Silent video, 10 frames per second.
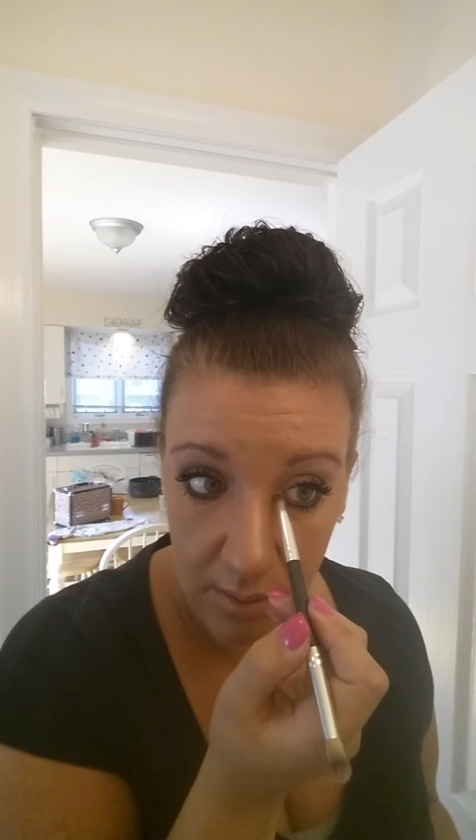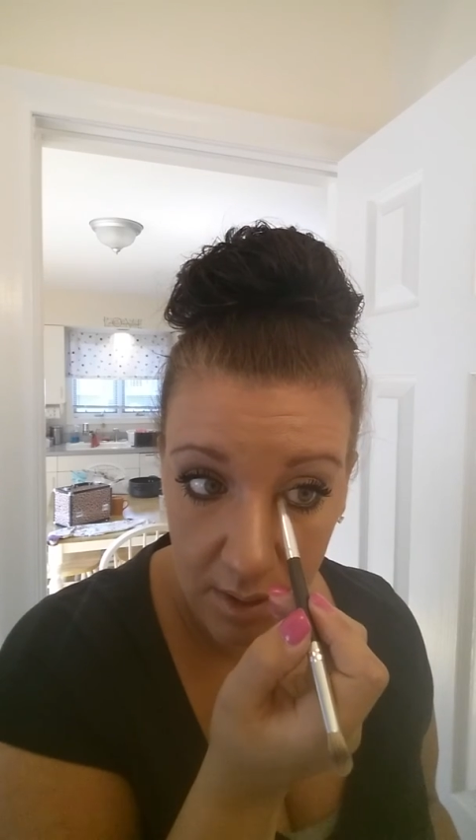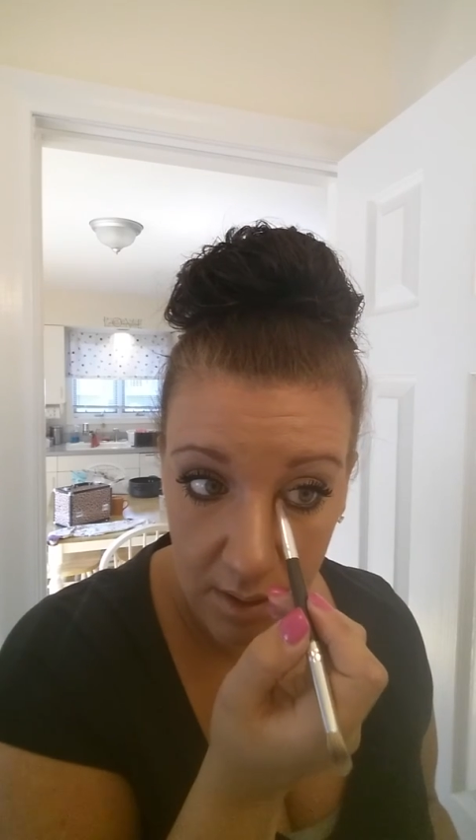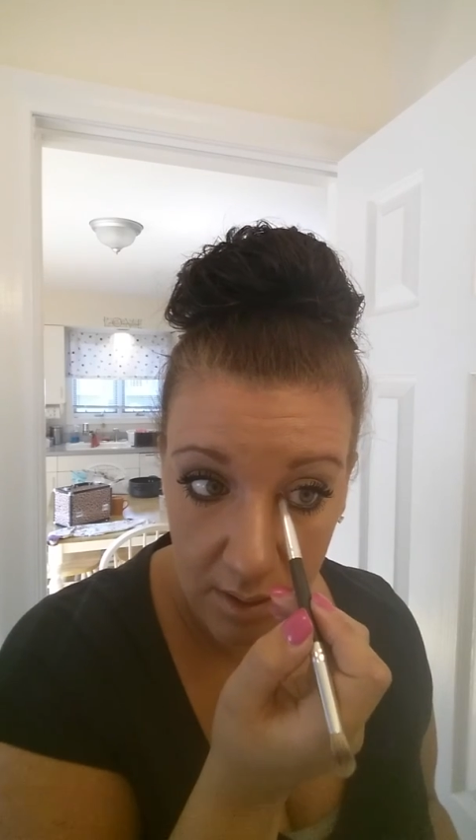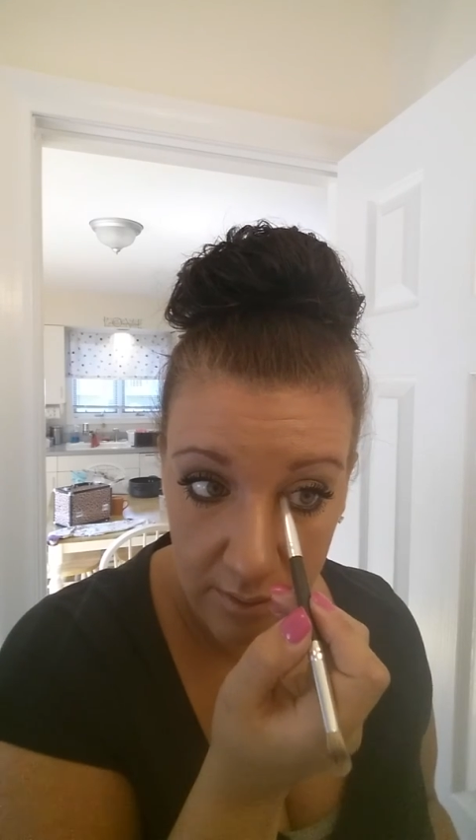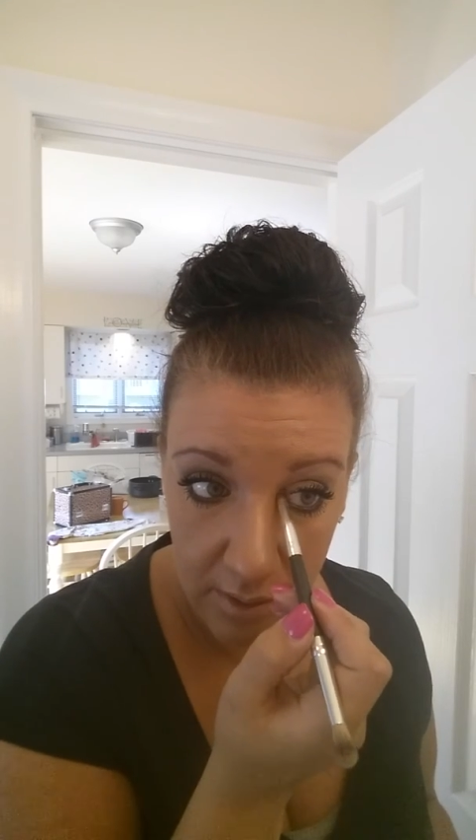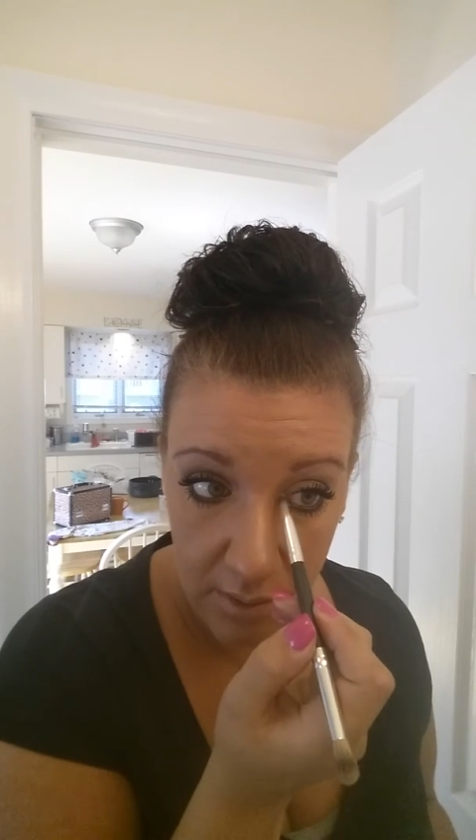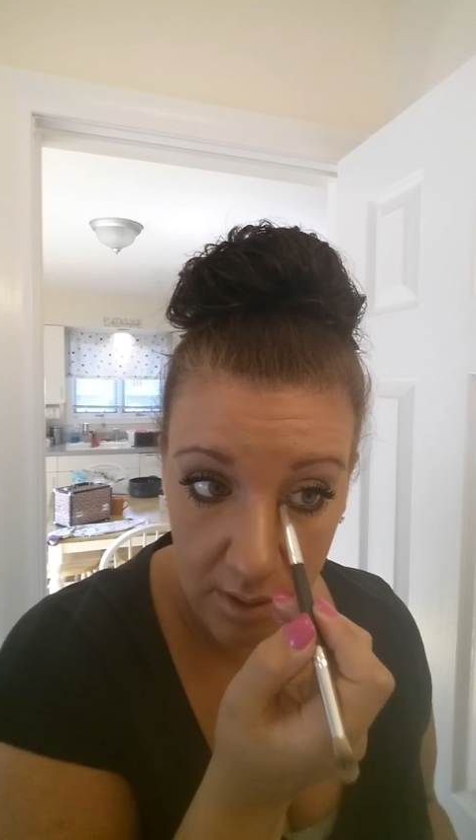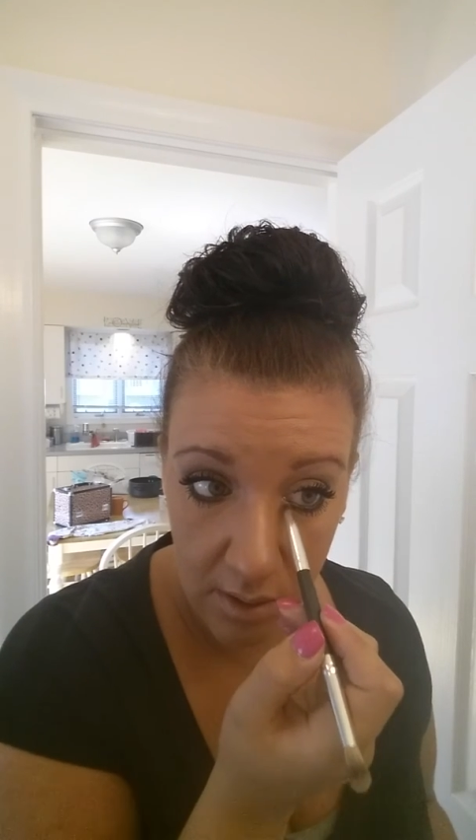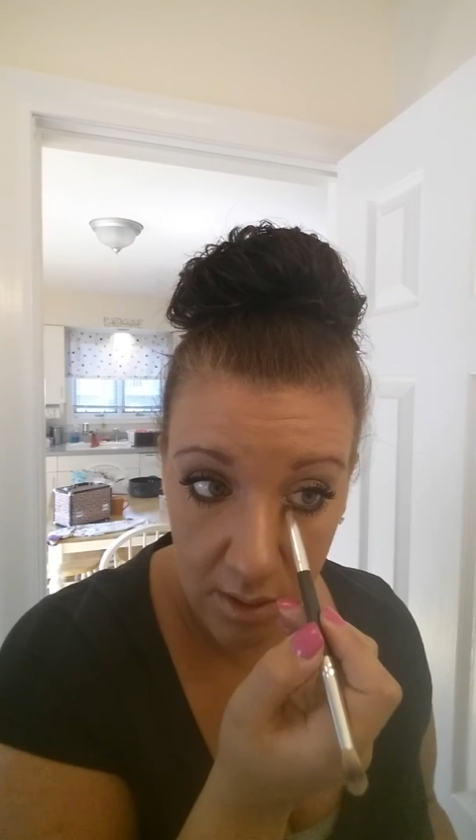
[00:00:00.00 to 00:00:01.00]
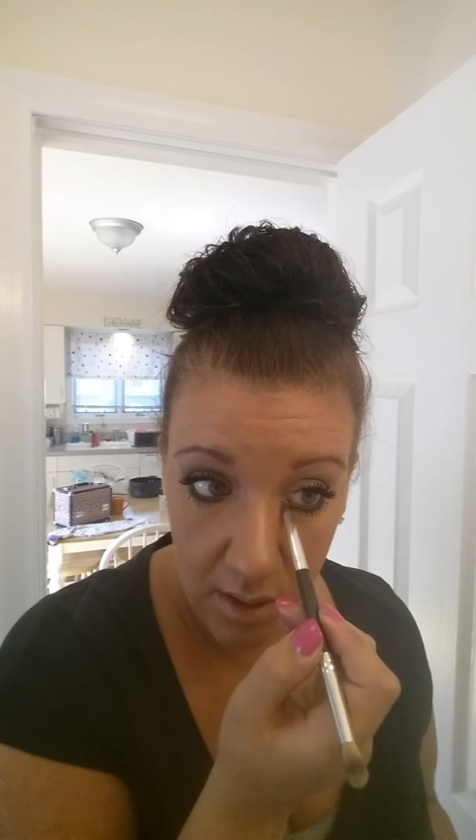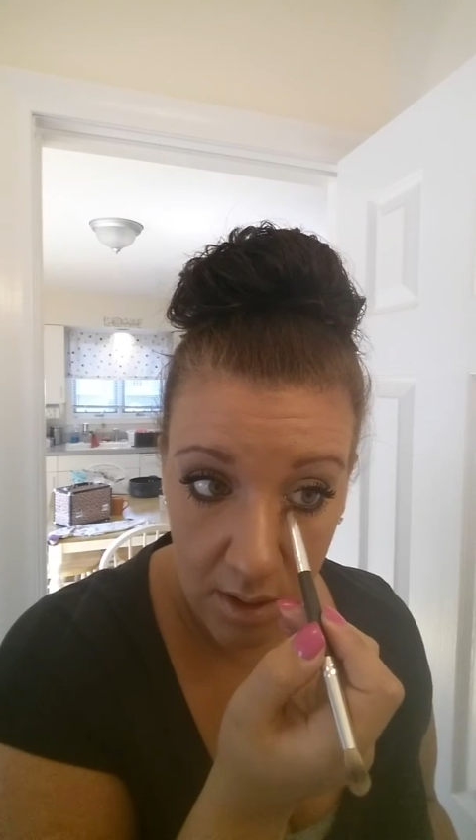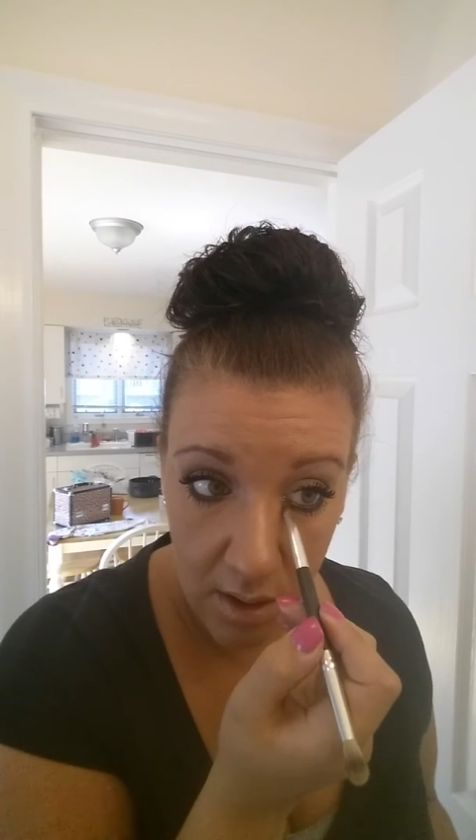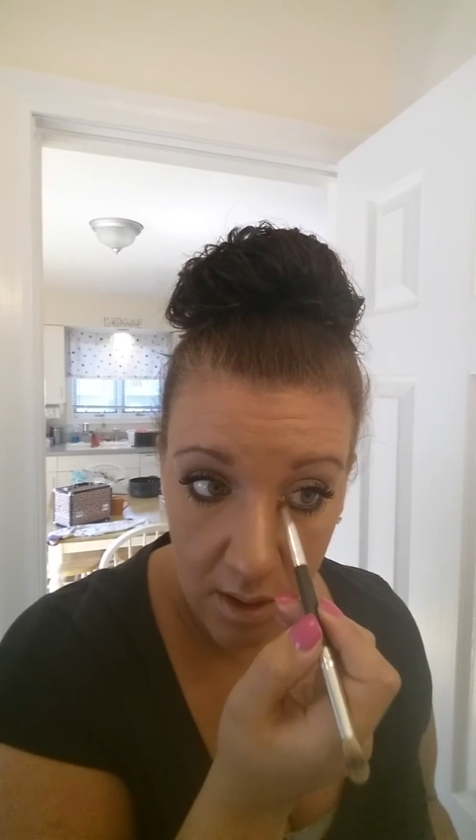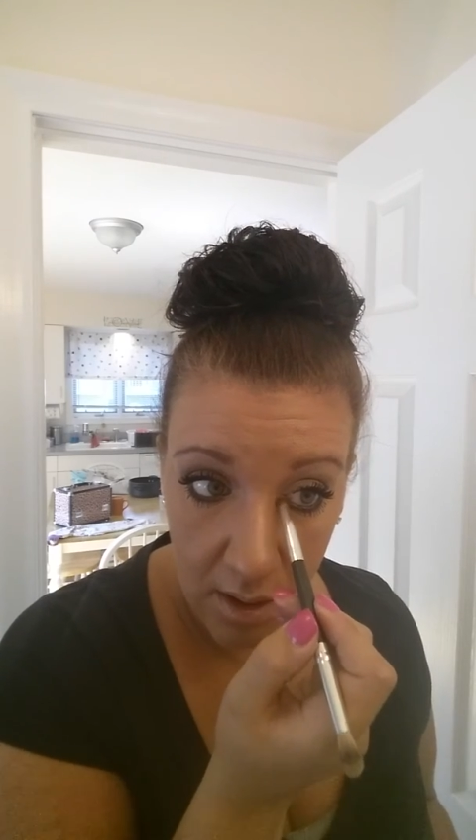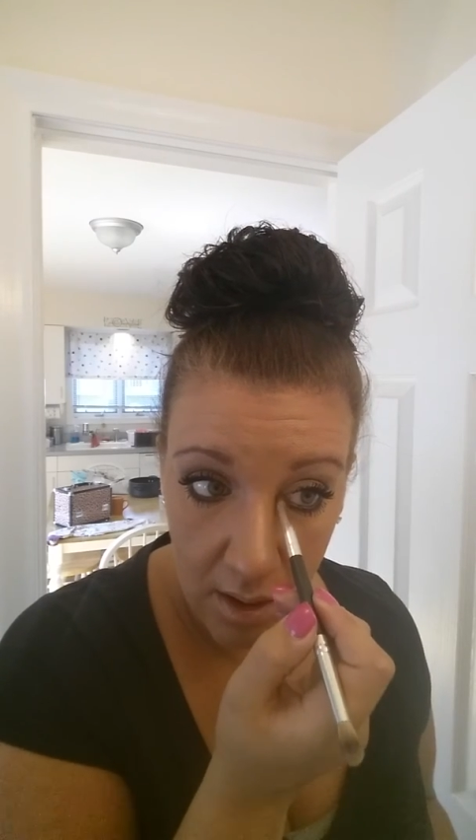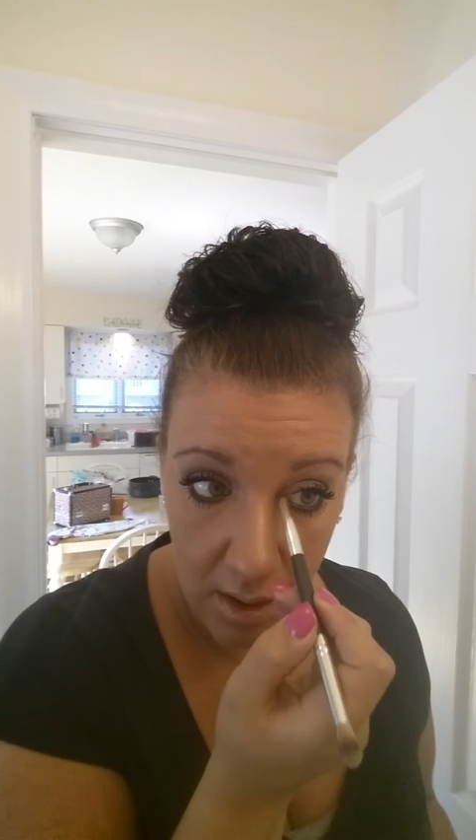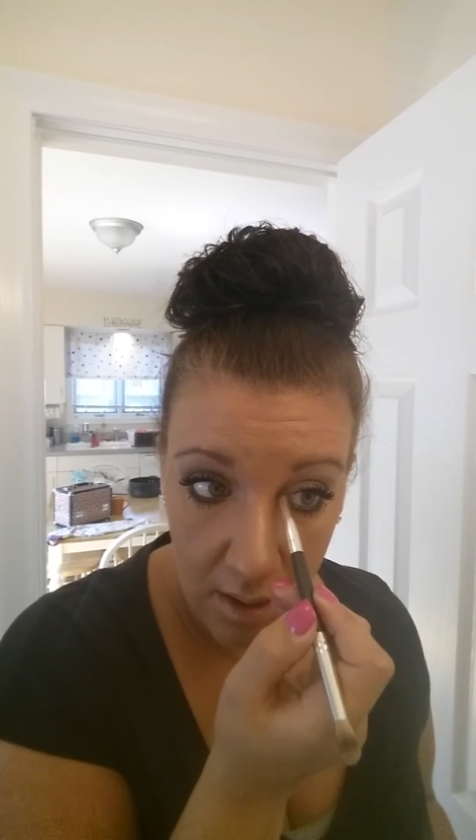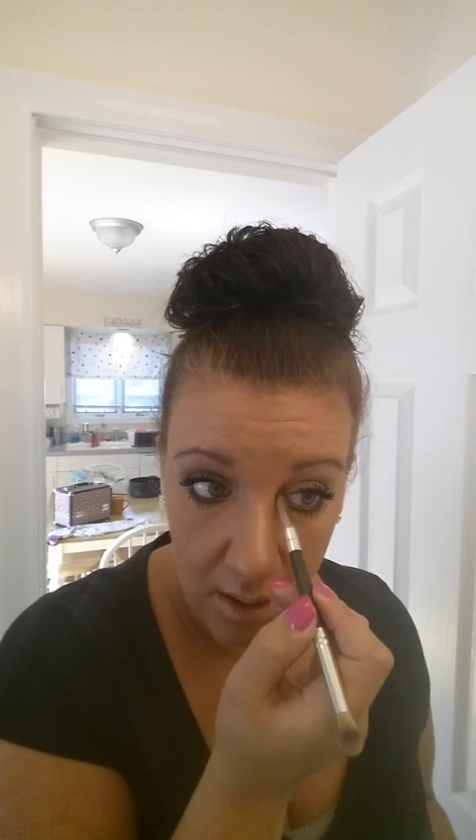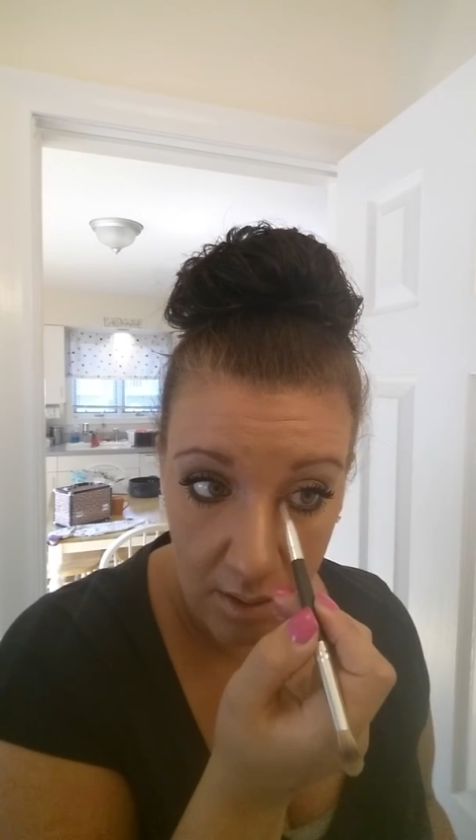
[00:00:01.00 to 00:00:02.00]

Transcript: well. There we go.